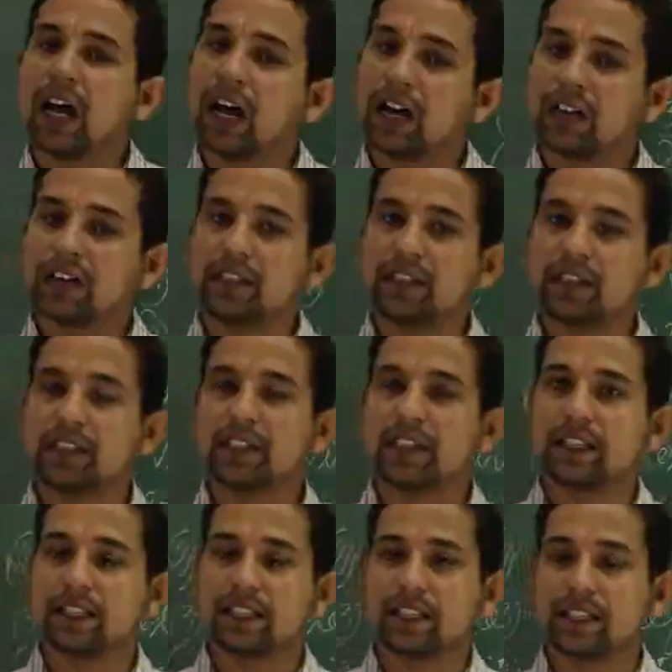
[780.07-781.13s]
RNA
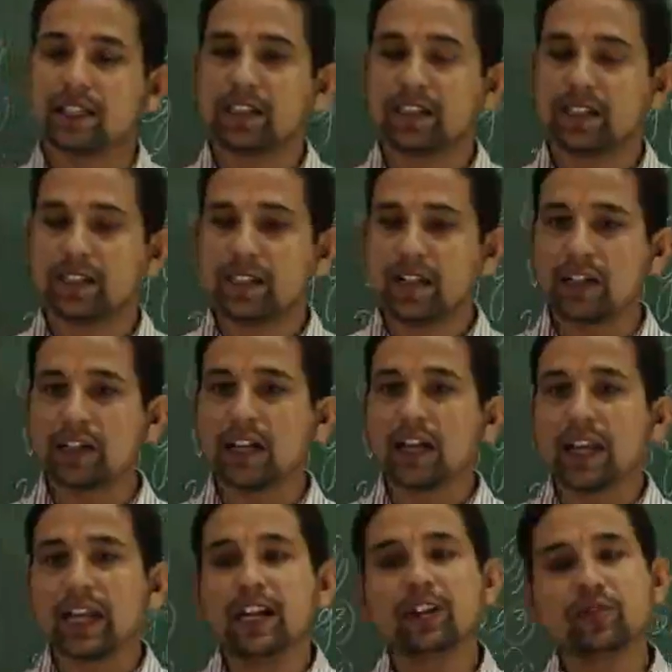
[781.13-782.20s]
cells, right,
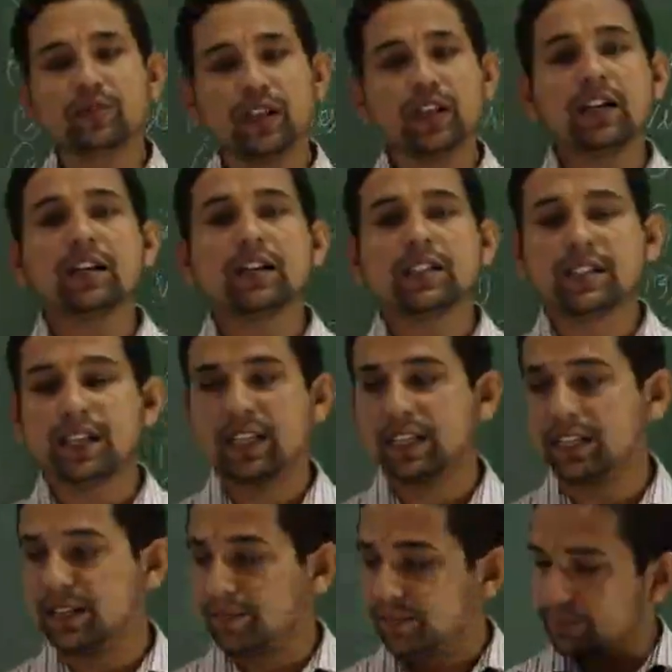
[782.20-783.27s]
into the
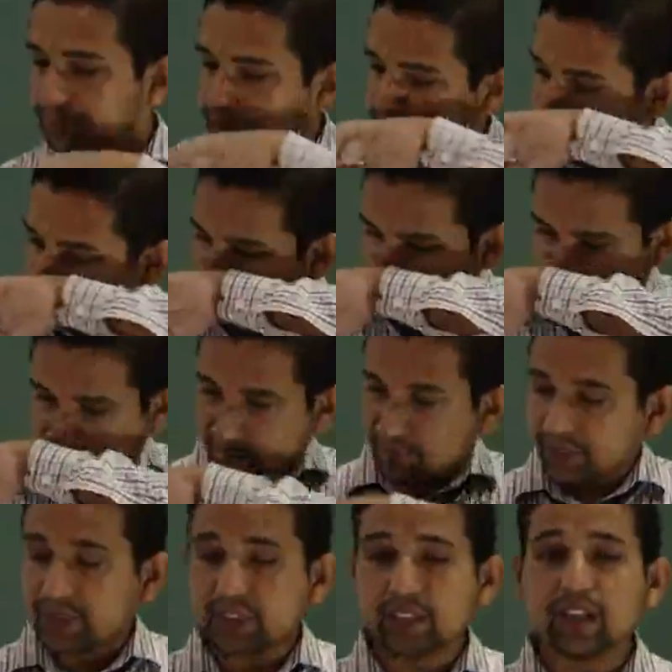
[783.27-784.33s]
cells.
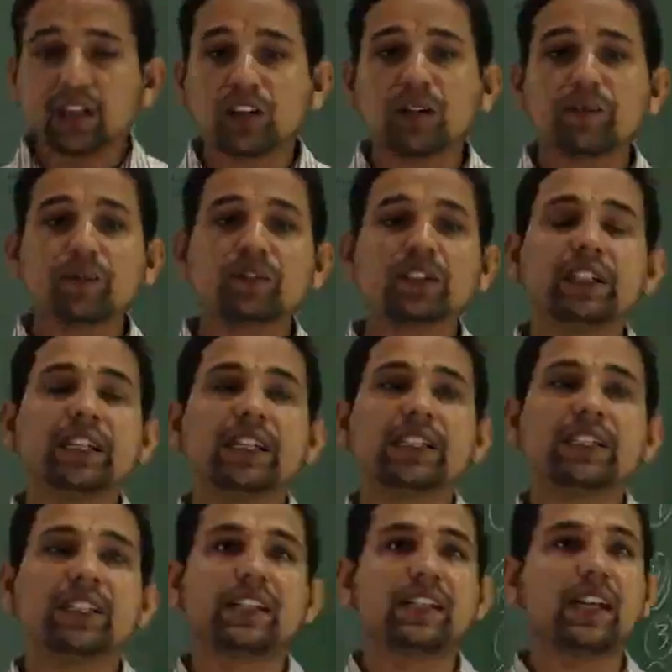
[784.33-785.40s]
Now come to the
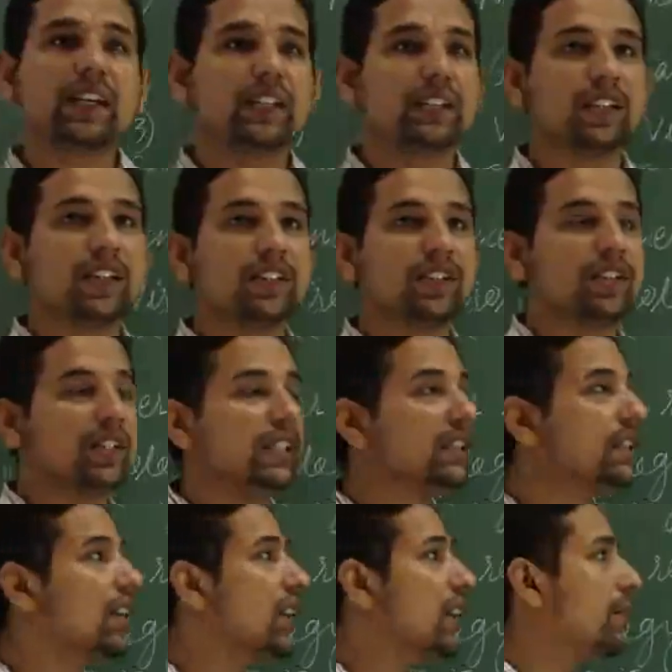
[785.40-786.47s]
next area, that is the
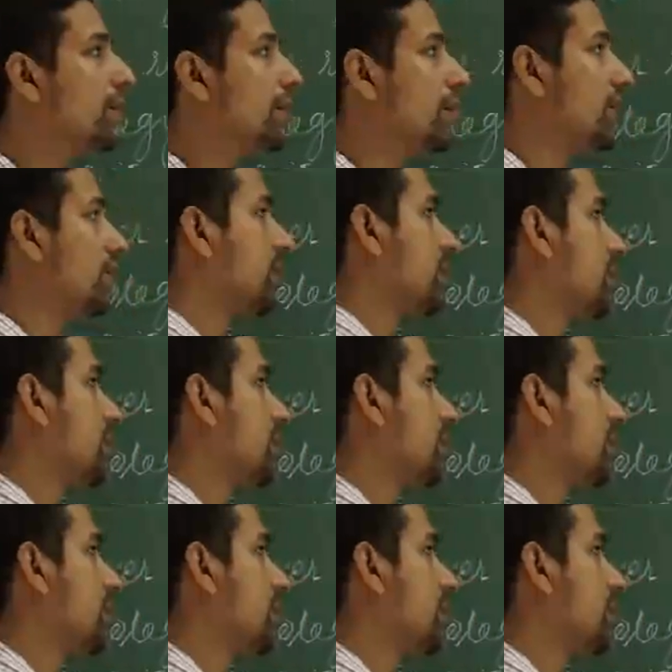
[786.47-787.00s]
gene therapy.